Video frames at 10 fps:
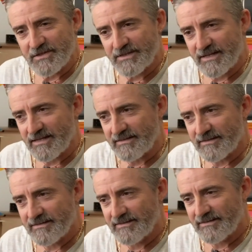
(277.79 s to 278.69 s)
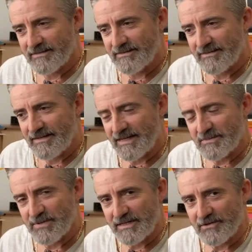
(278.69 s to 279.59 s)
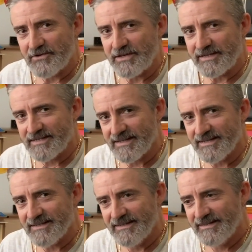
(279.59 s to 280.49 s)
son has been learning guitar,